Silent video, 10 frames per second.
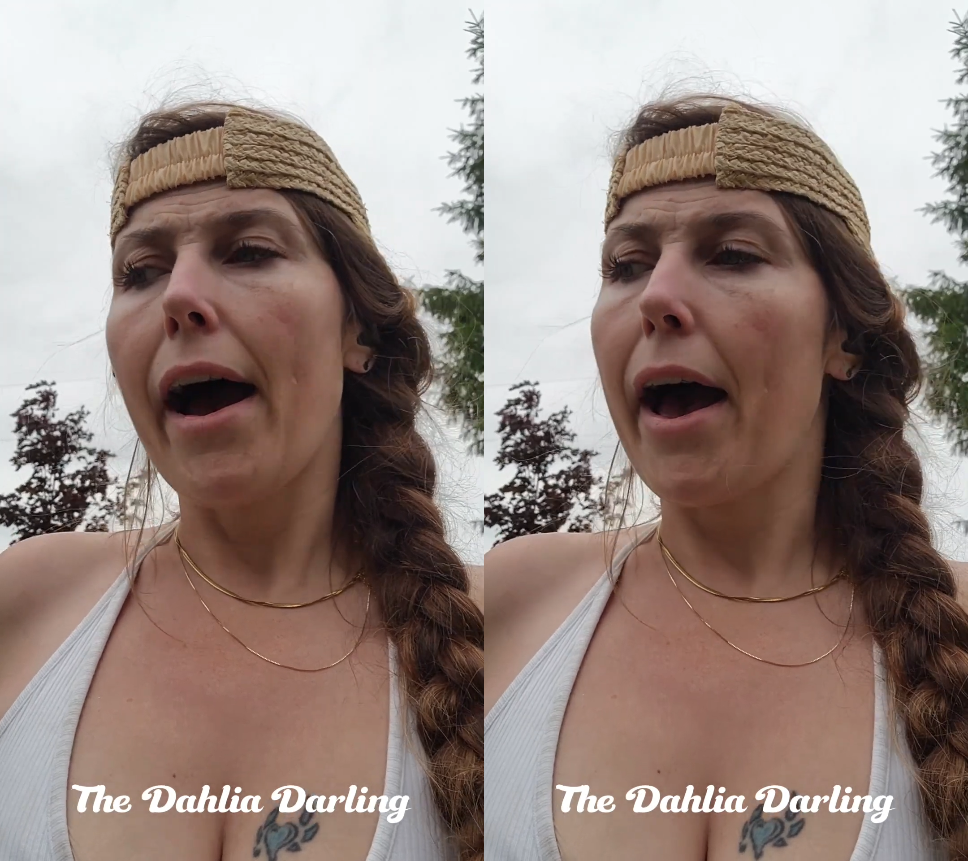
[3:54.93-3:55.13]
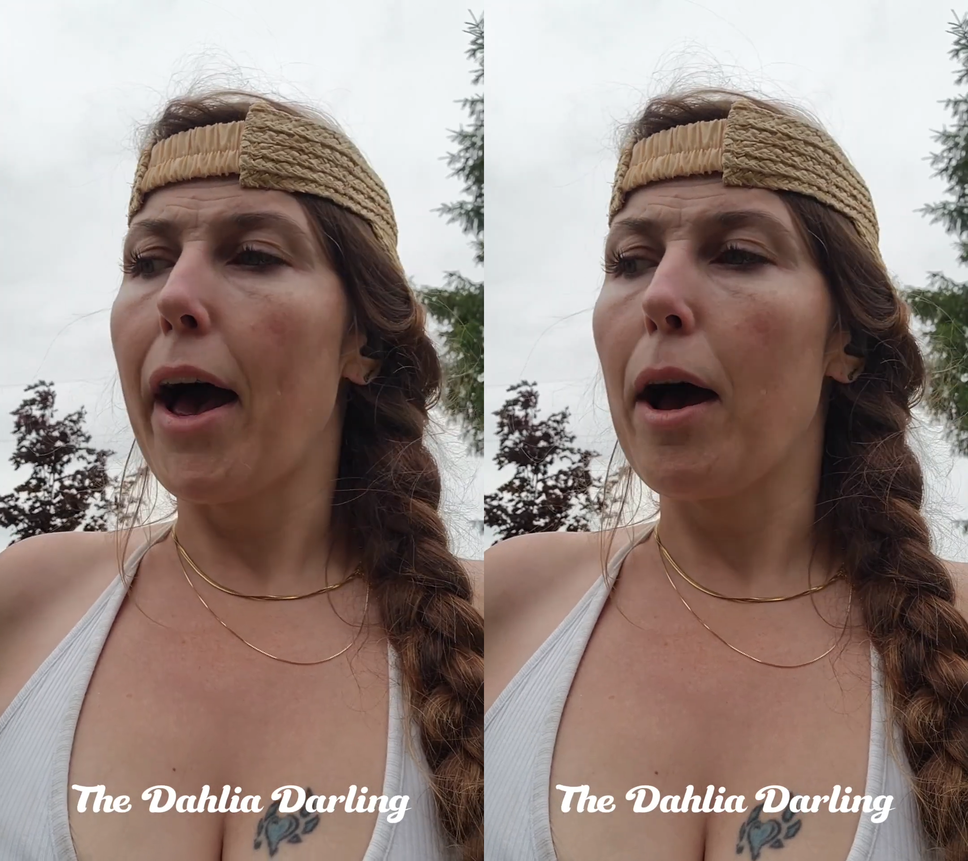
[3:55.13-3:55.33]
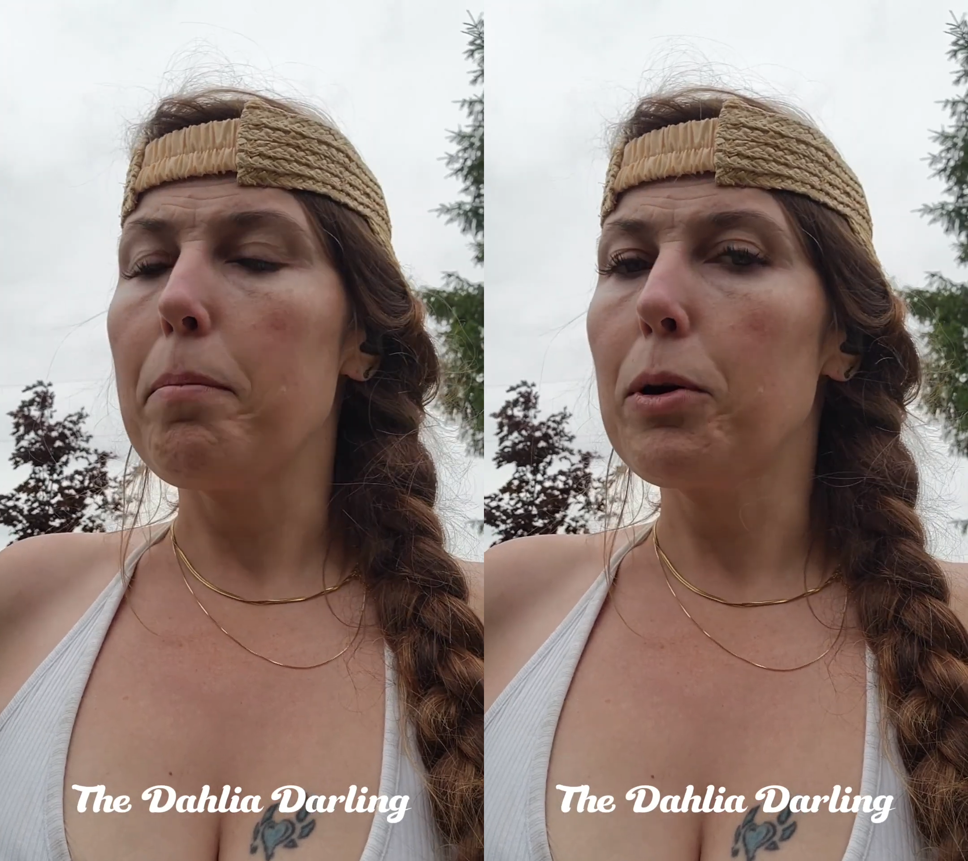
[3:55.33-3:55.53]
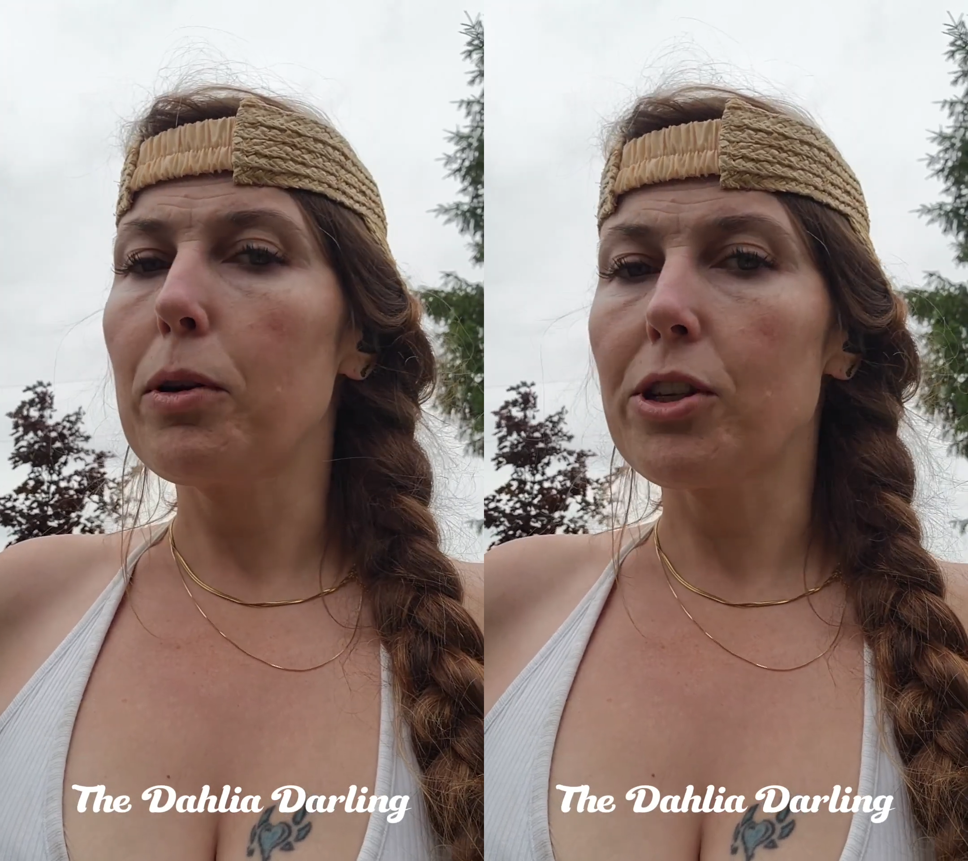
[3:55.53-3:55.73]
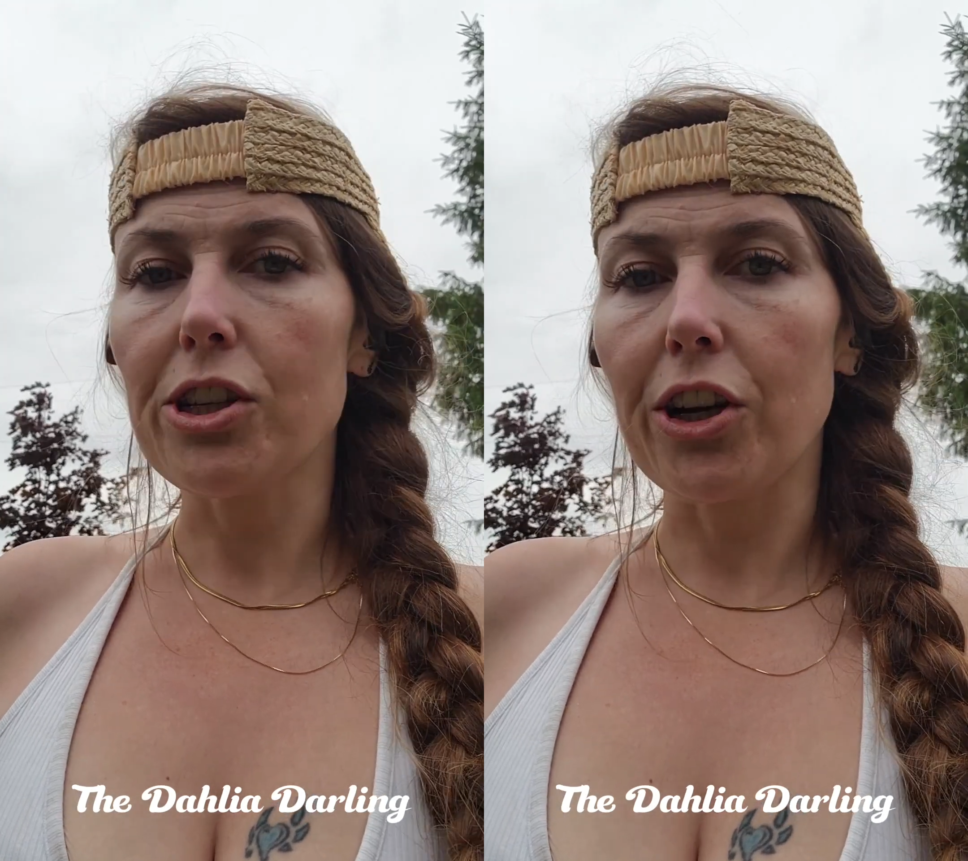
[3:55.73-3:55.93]
uh,
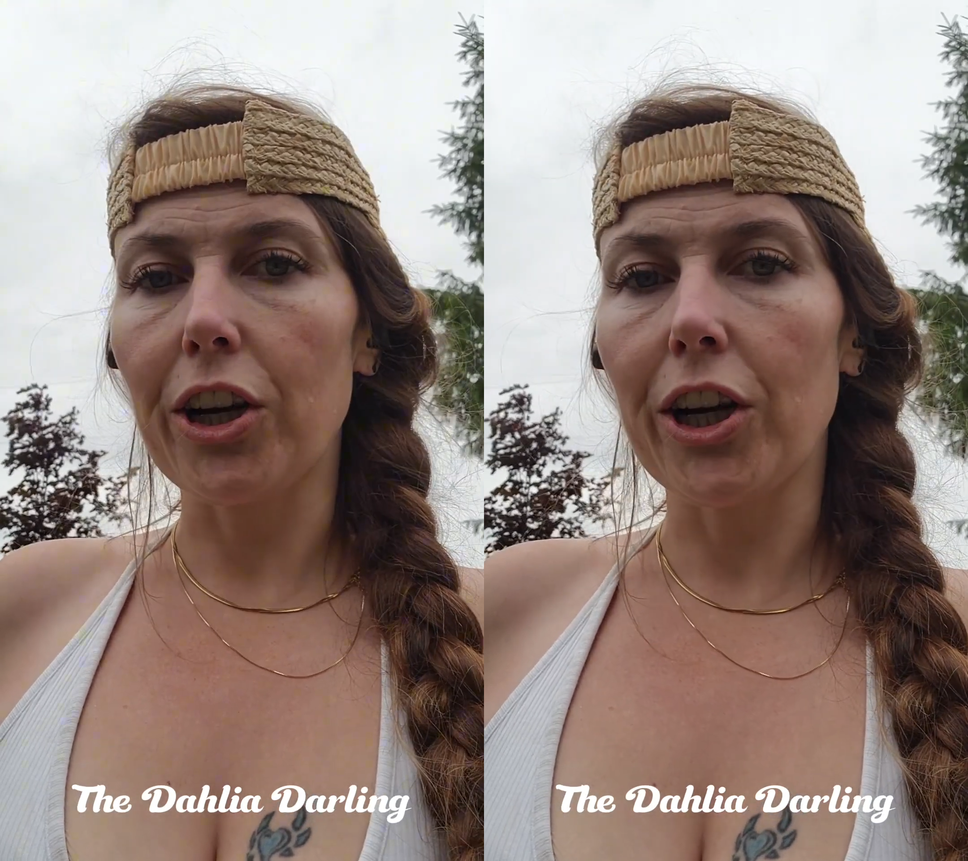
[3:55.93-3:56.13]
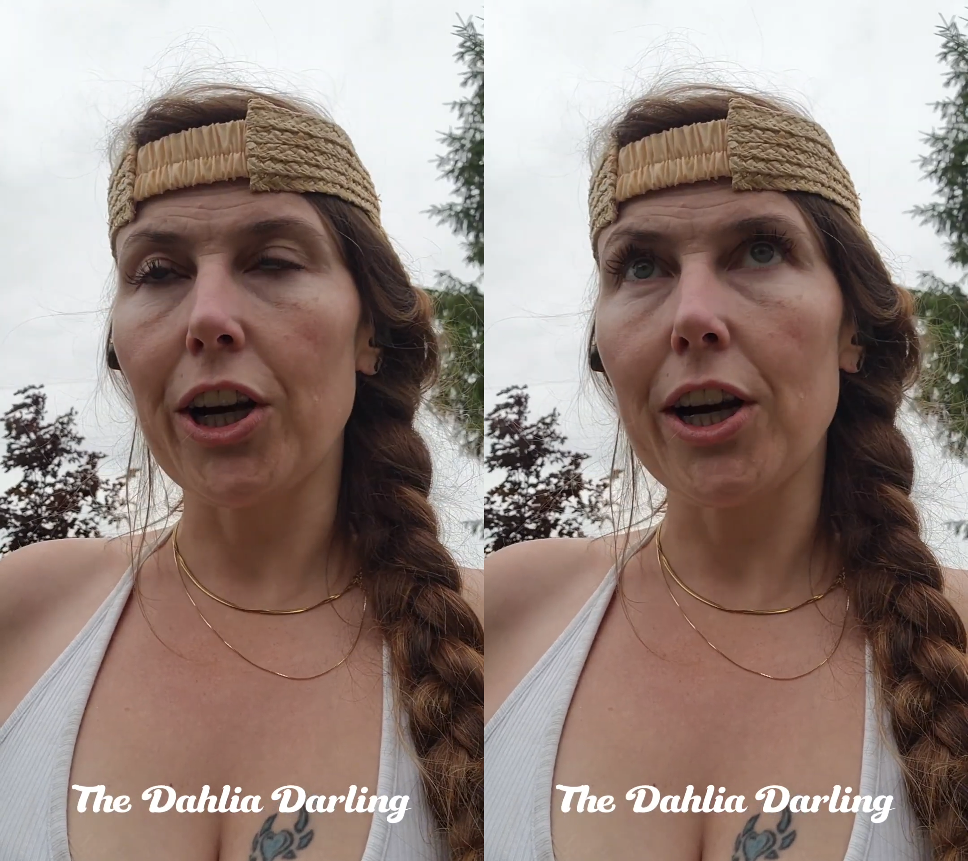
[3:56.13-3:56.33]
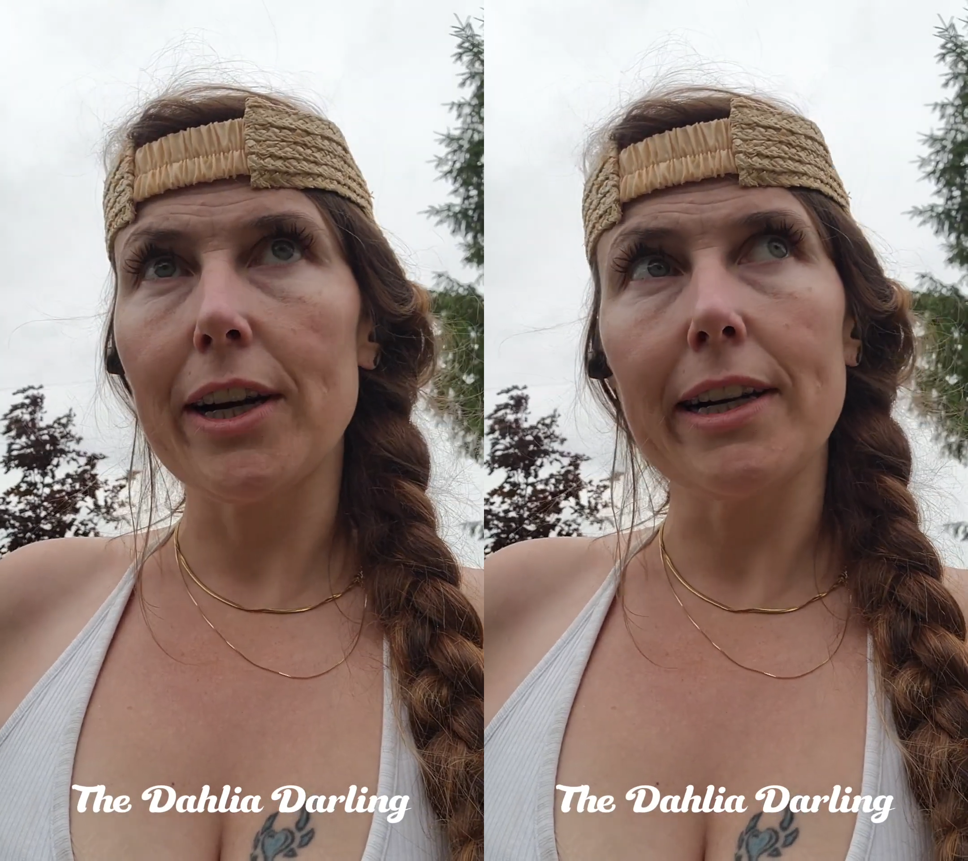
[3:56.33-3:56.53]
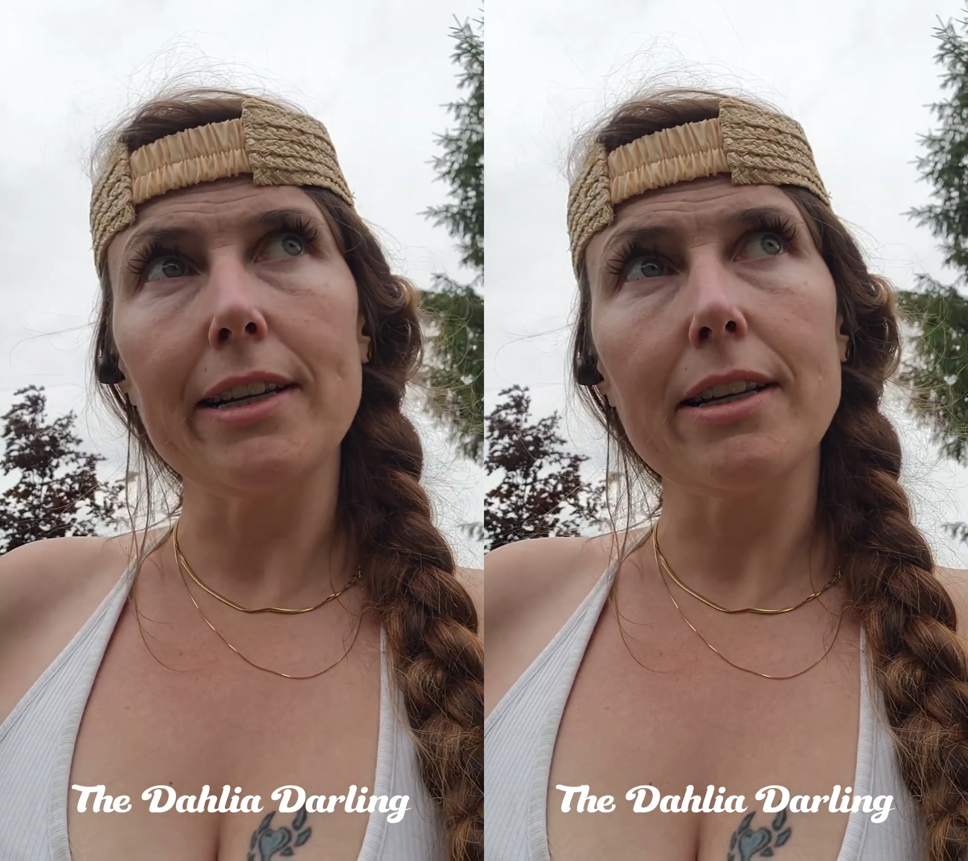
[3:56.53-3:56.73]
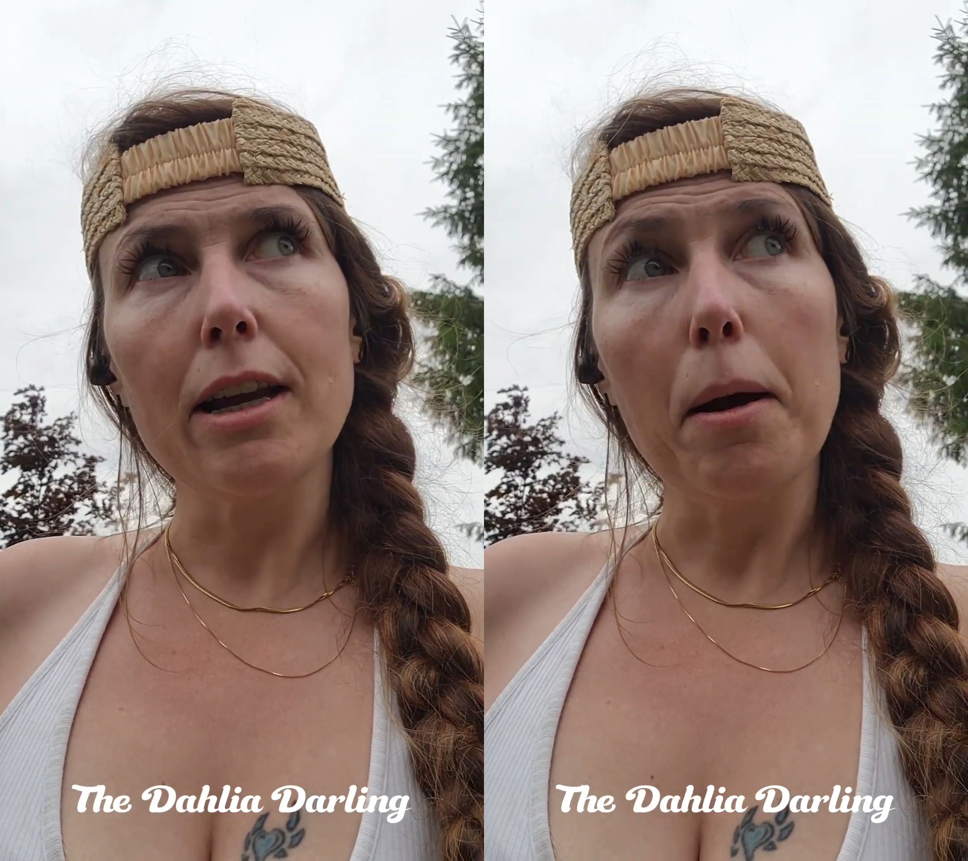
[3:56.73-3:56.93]
poodle
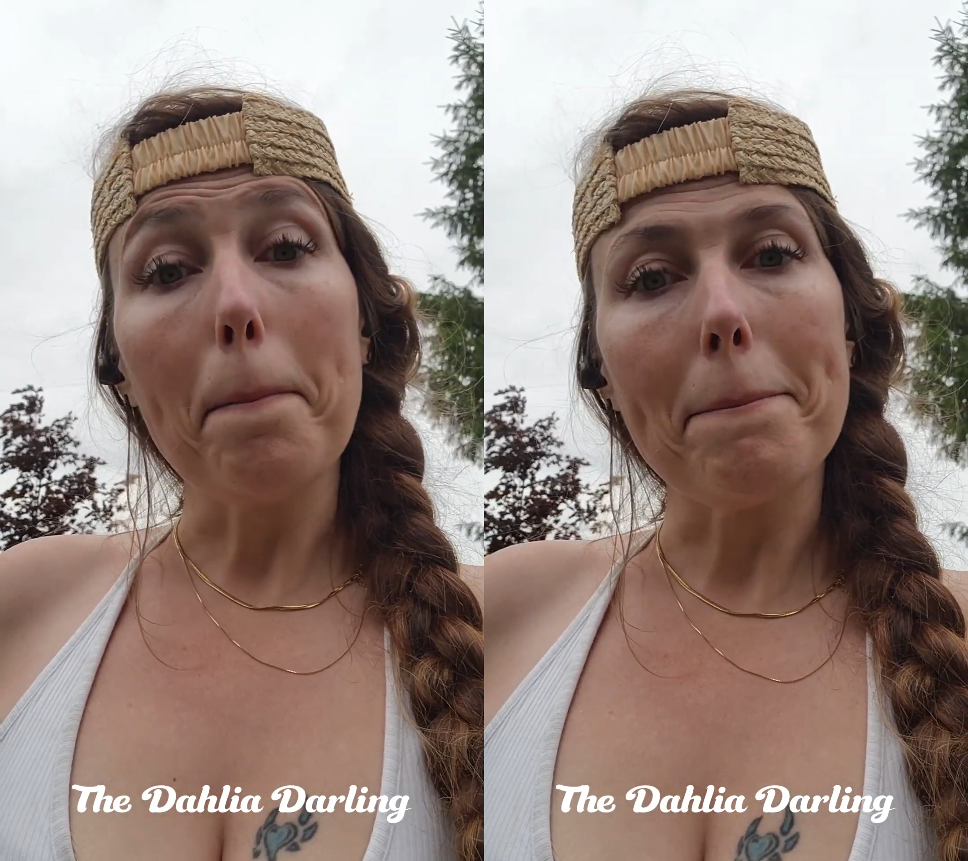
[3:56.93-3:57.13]
skirt,